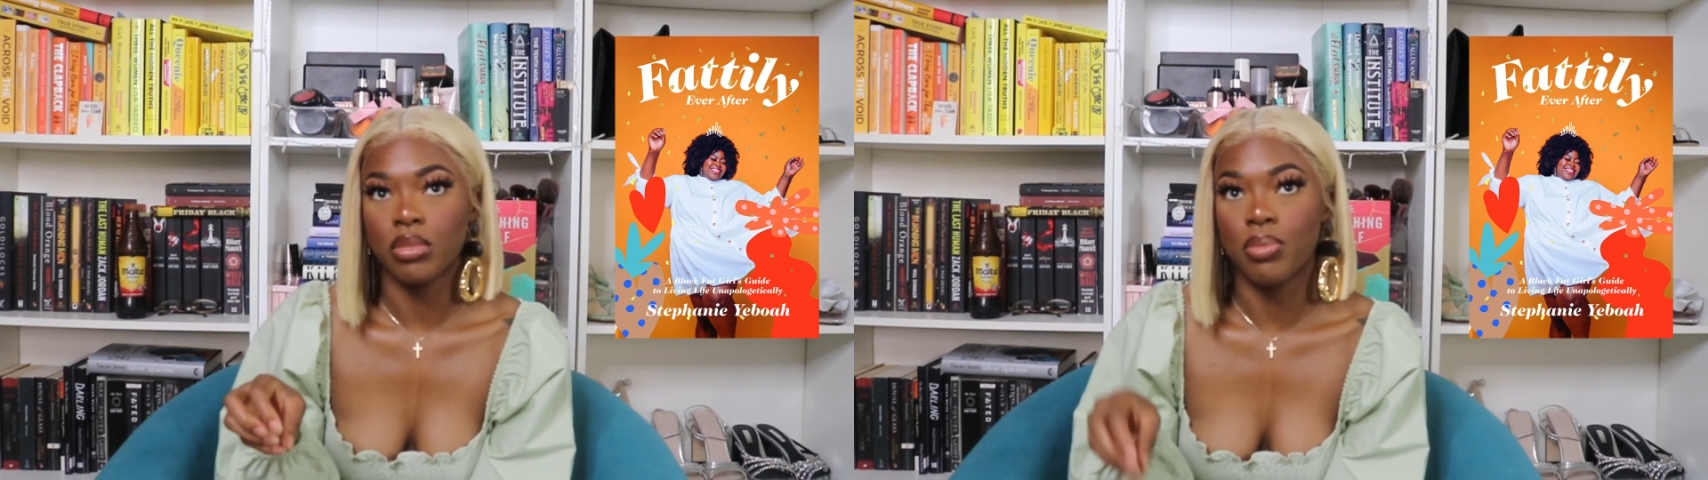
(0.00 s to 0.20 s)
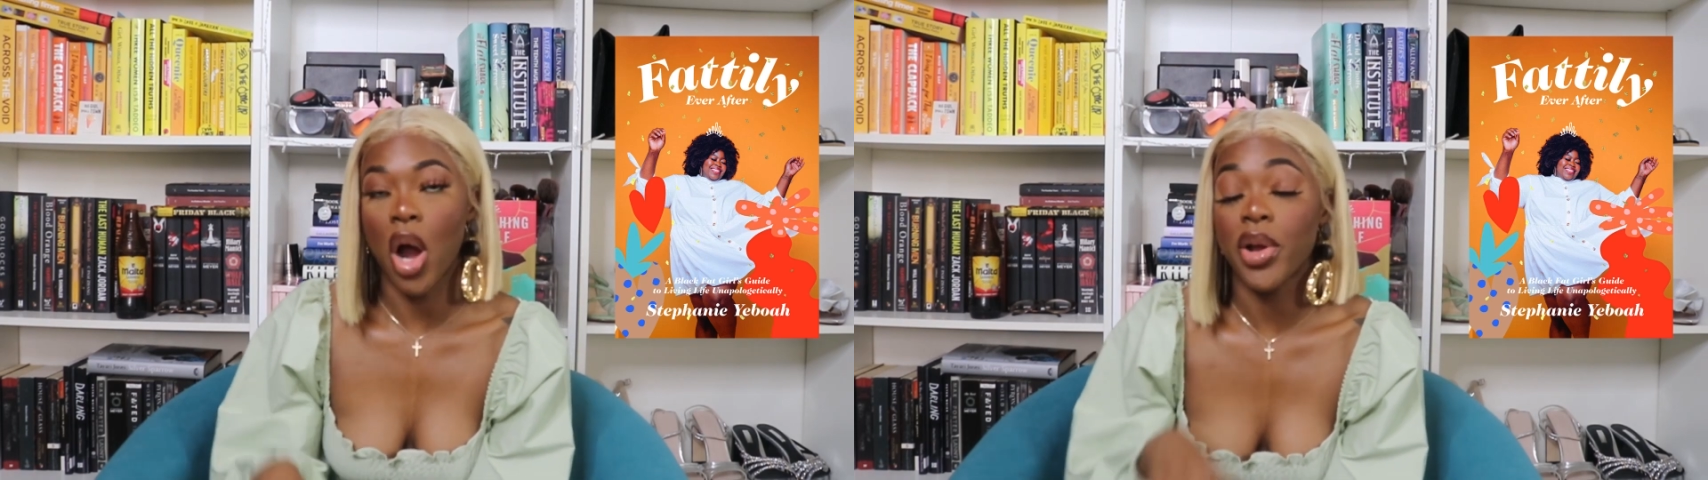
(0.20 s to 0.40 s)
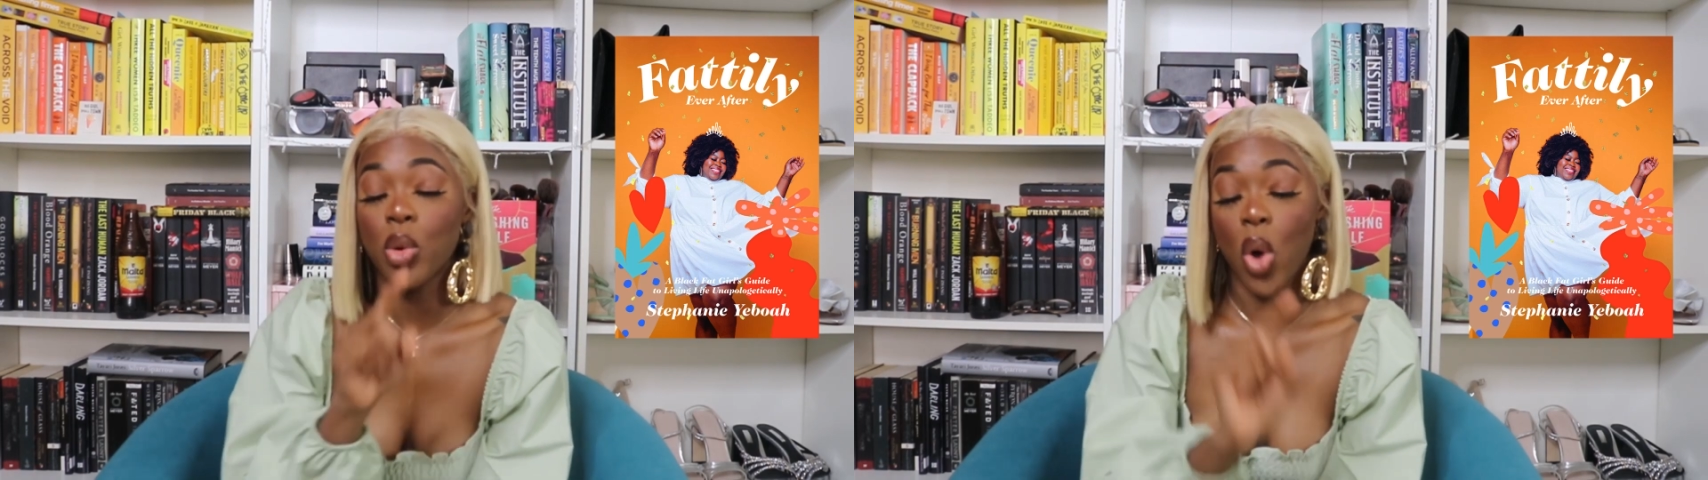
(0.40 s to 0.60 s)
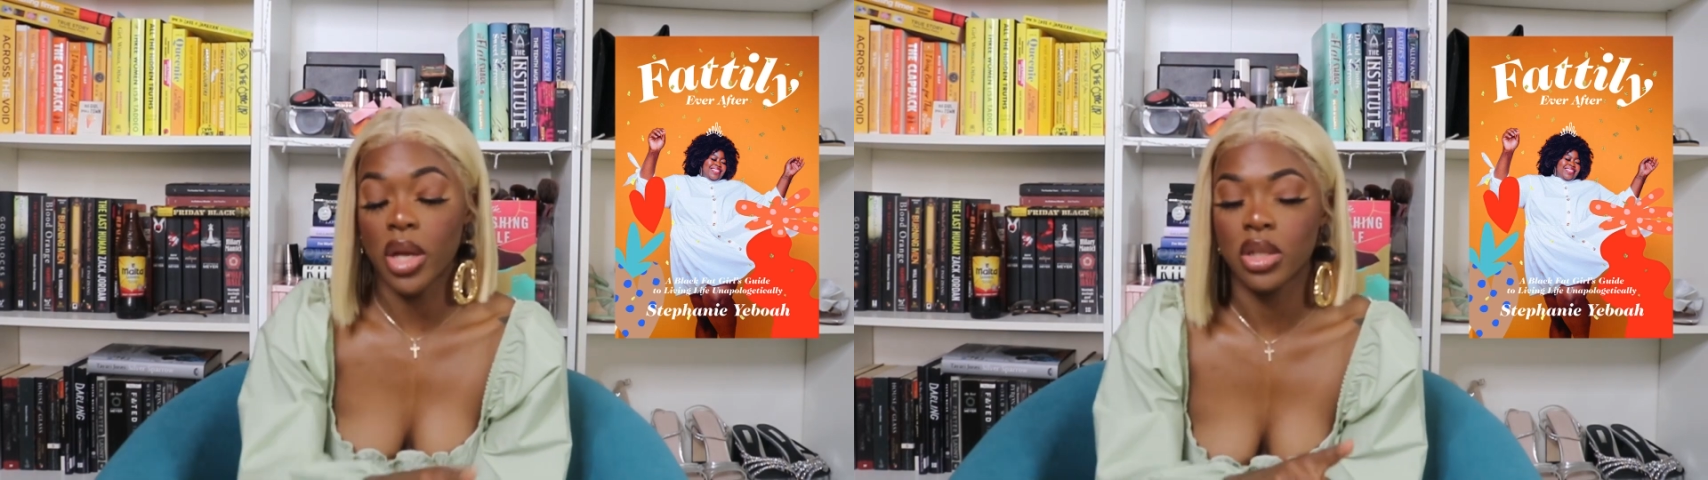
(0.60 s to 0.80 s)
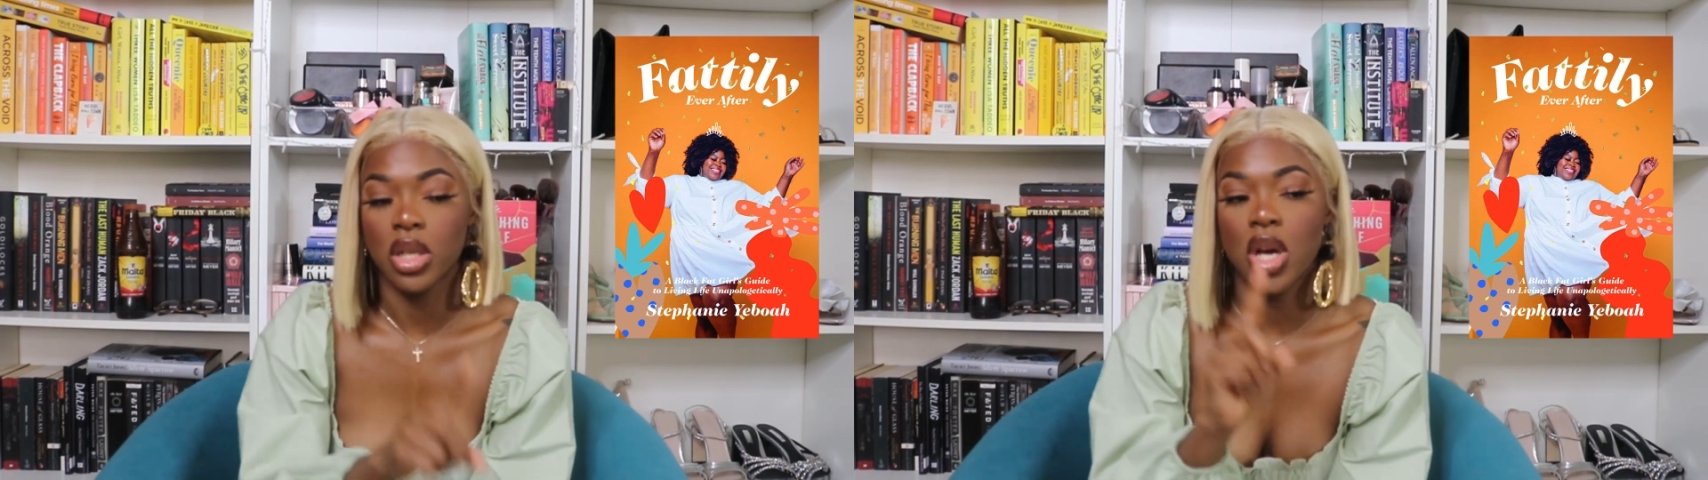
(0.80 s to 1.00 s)
barring
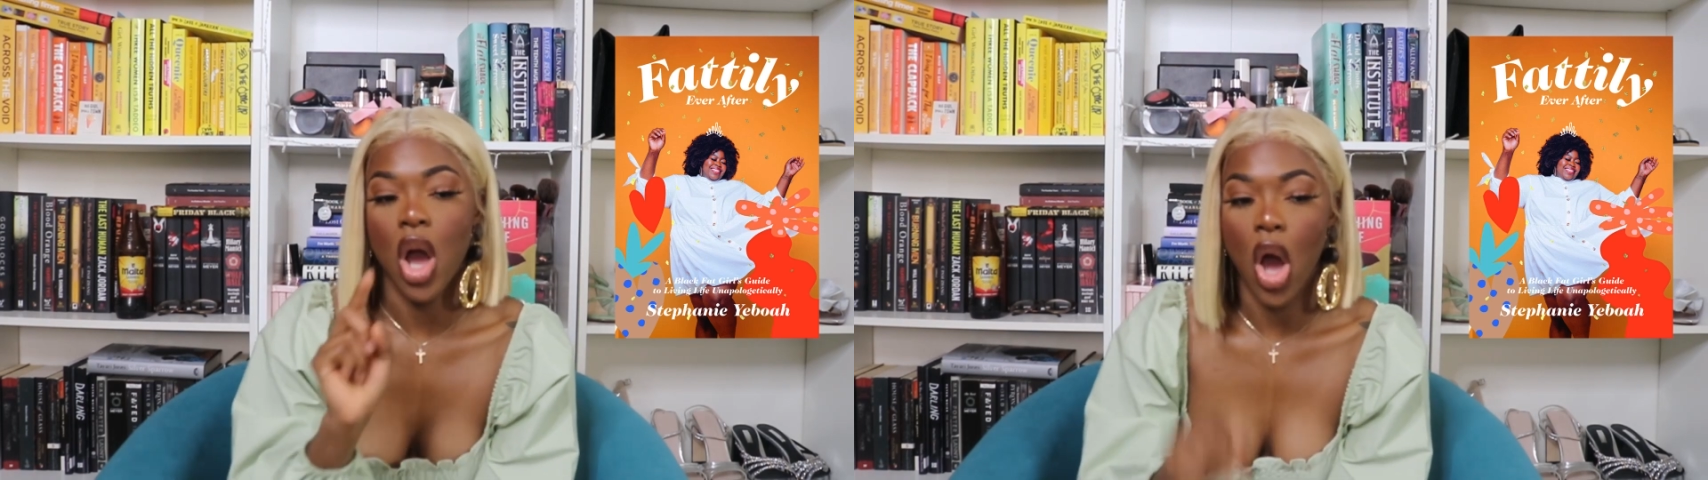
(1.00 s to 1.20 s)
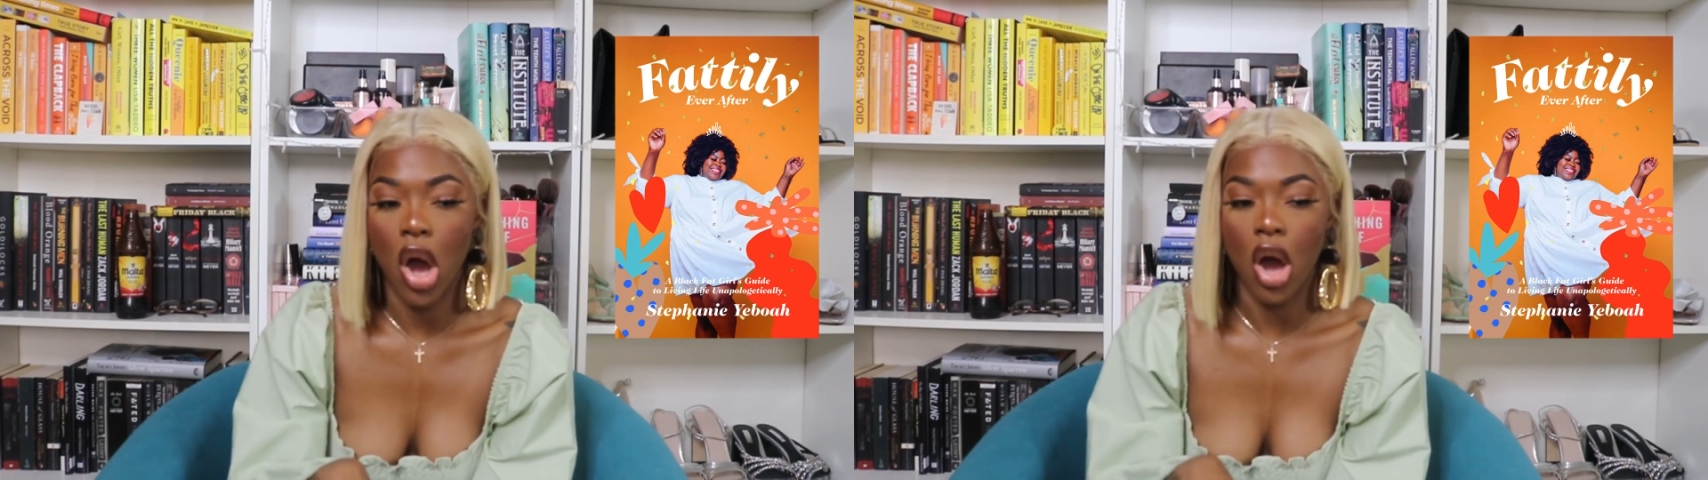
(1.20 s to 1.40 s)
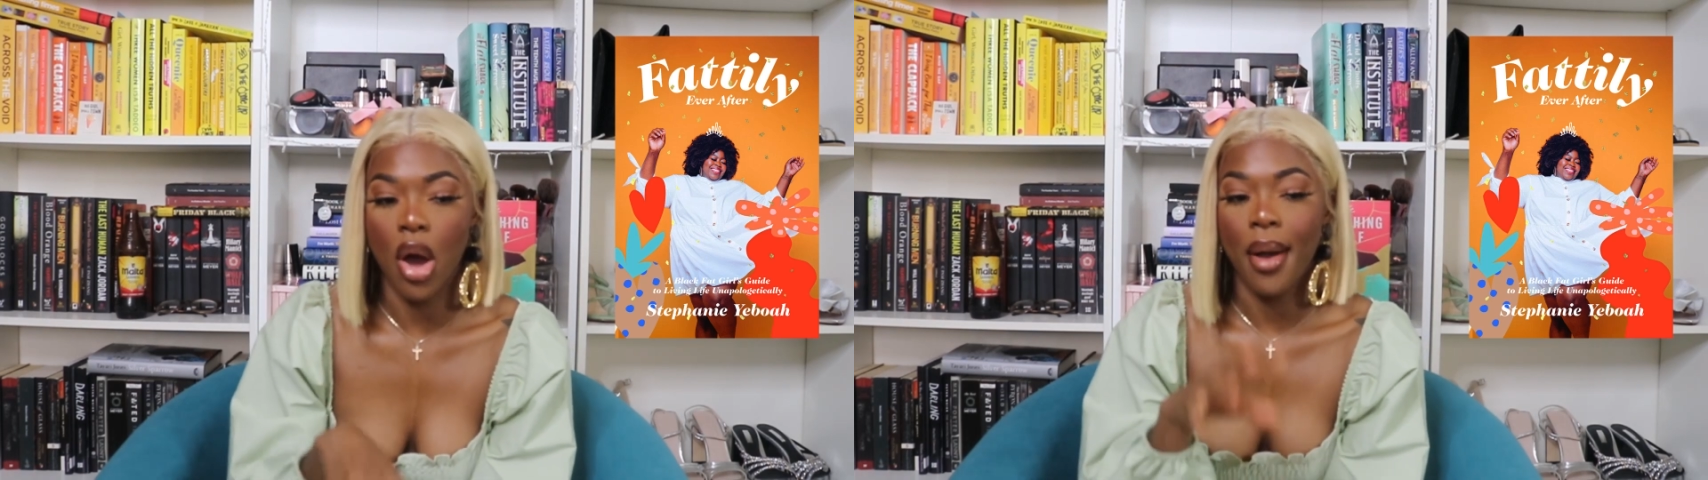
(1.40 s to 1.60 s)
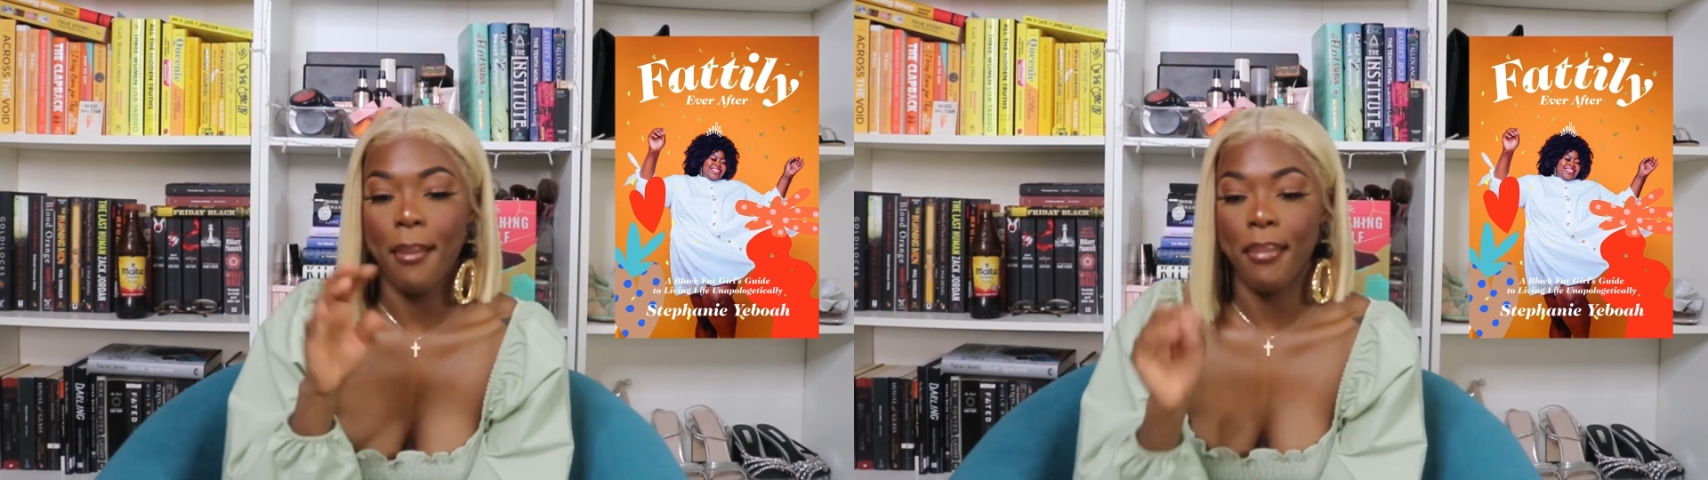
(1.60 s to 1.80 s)
one, are